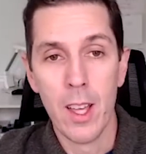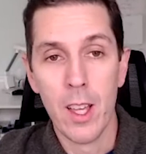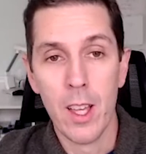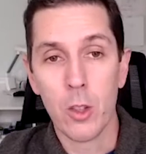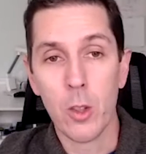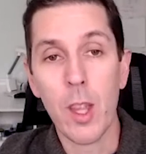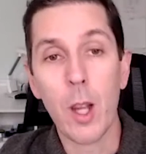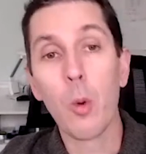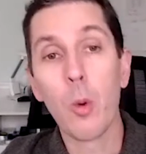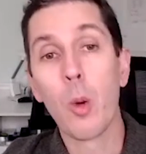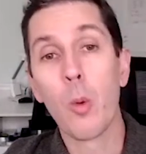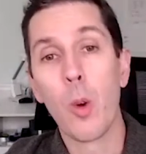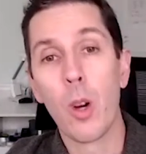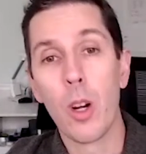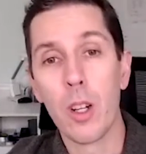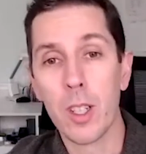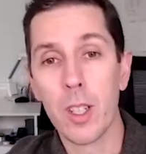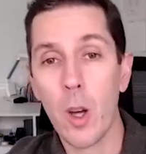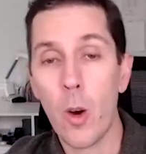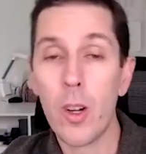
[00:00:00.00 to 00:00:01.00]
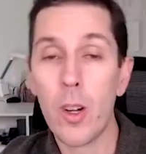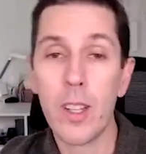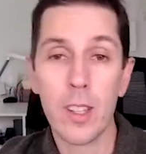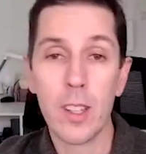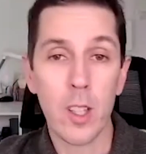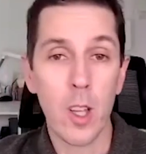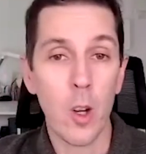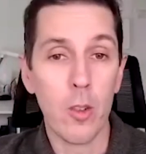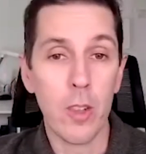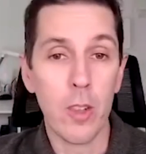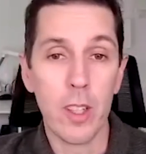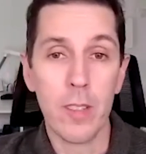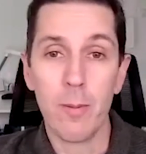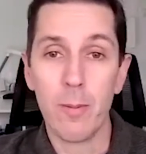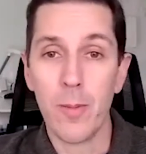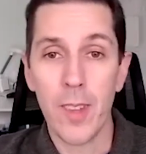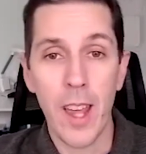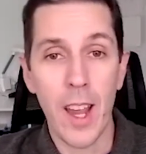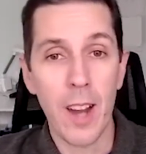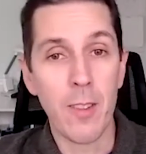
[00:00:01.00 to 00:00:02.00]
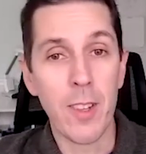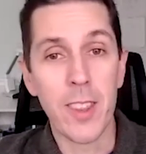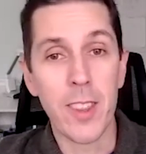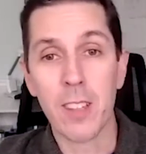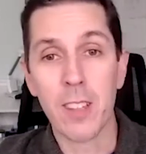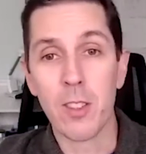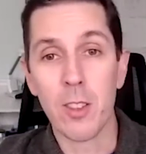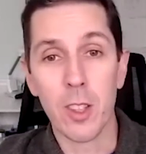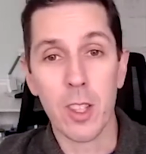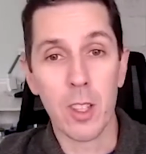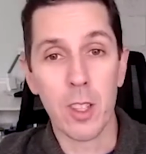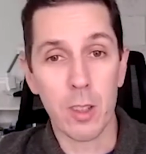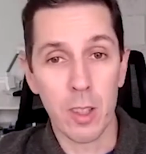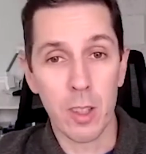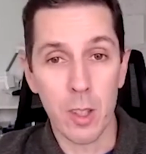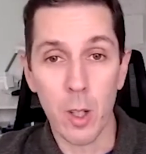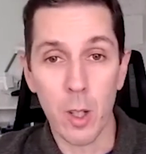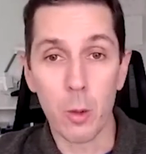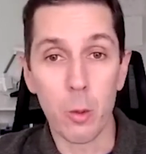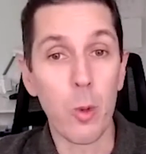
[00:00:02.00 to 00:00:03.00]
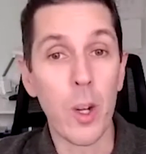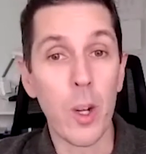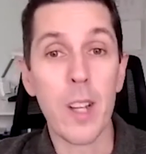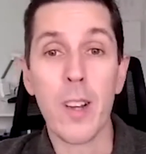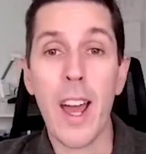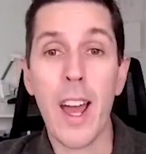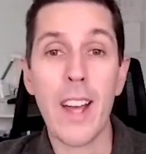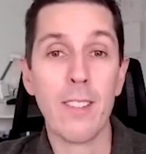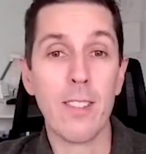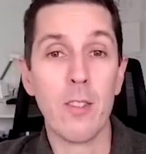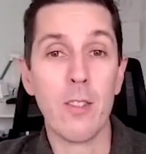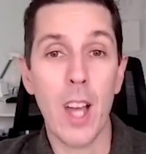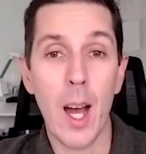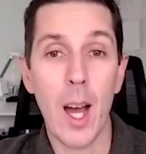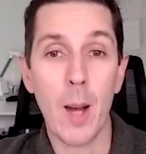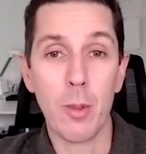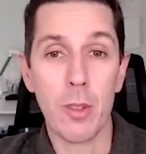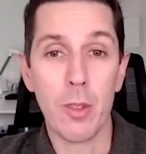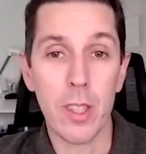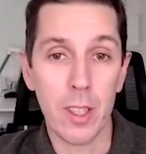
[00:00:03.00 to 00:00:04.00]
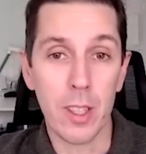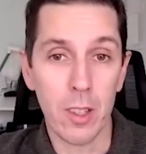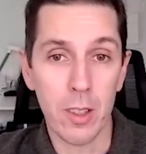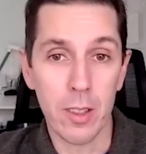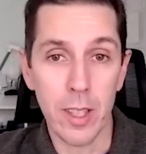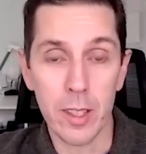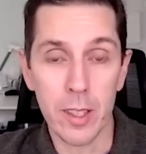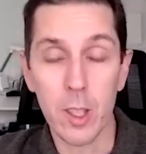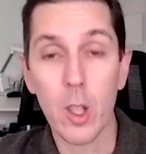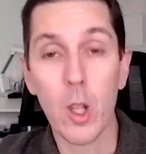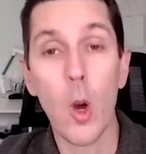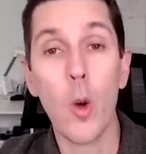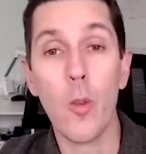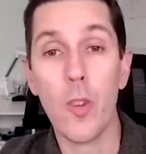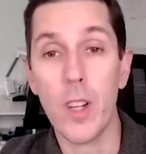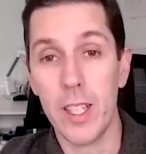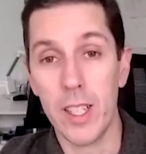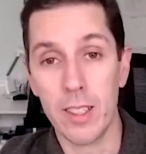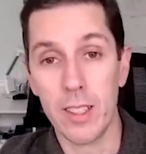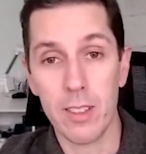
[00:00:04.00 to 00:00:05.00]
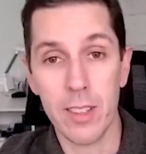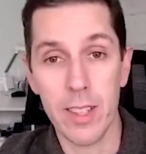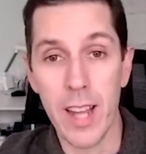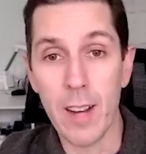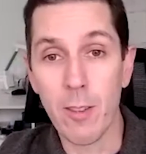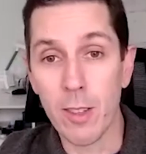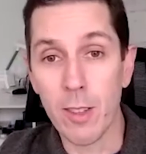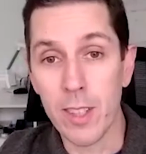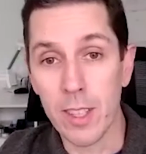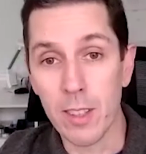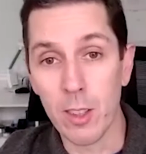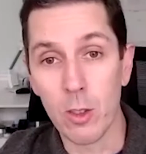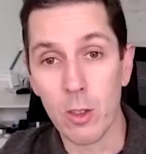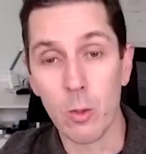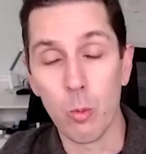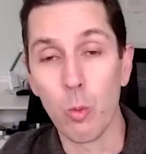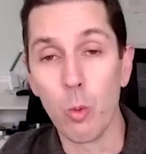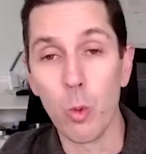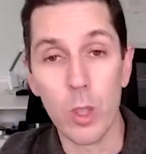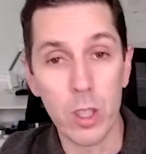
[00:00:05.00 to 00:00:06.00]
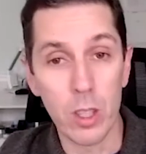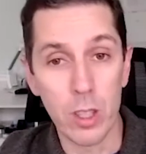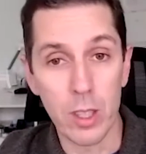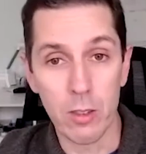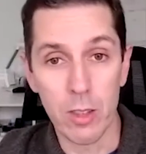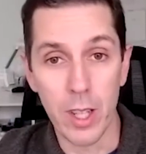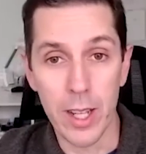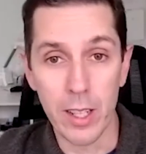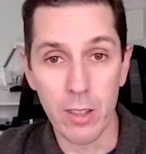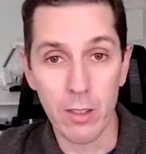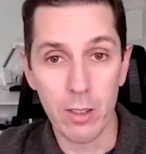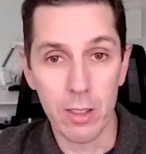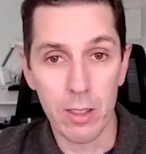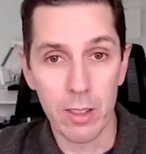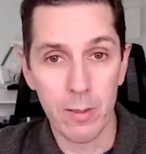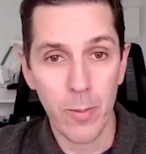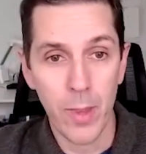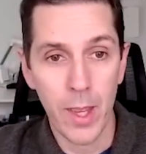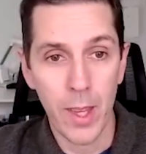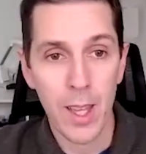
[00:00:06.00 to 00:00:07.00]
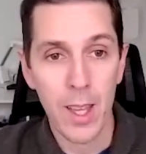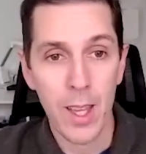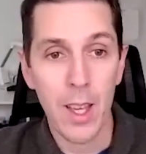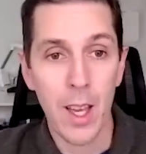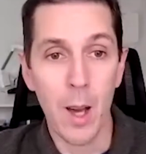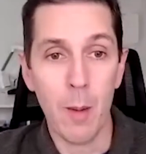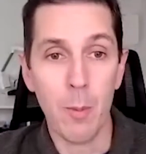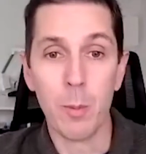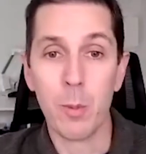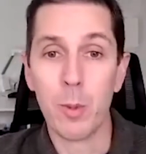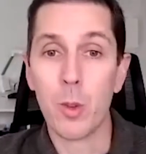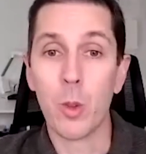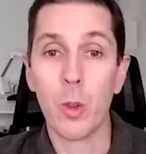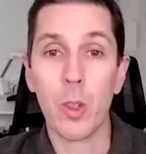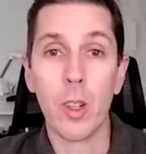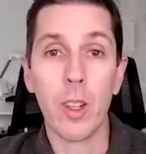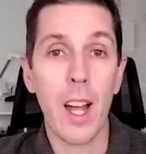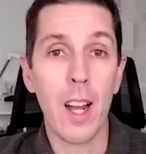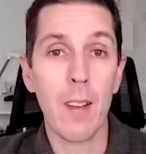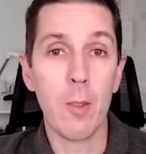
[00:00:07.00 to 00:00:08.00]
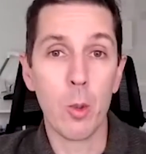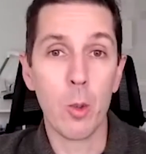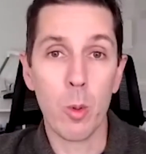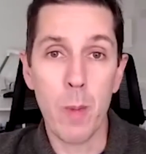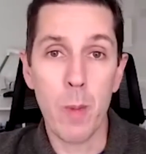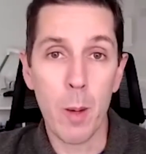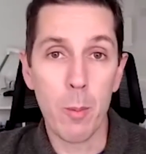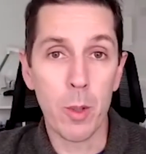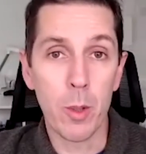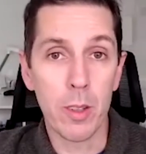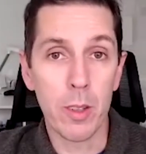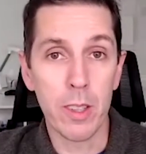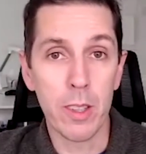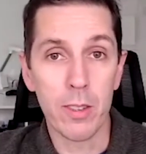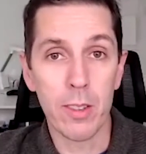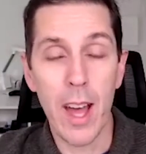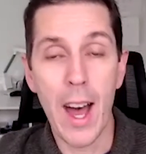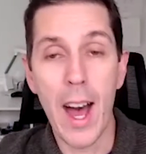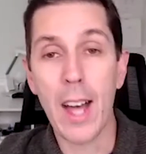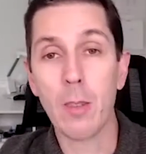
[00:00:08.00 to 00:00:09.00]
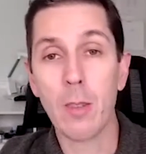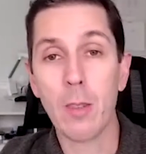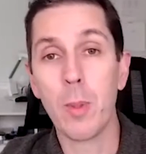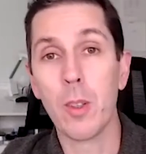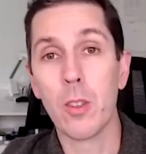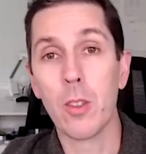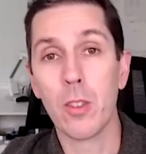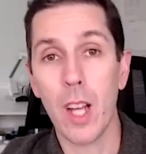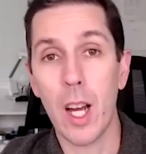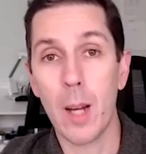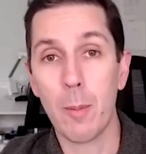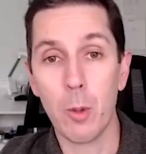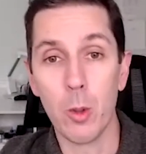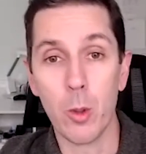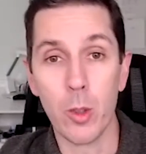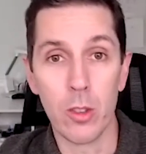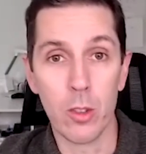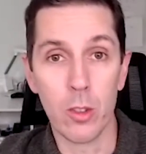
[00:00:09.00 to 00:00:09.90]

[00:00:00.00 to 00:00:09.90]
So there we were going into COVID. Everything's looking, you know, great as a job seeker, and then COVID hits, and everything just really changed. Um, I'm sure a lot of you remember this hospital stopped doing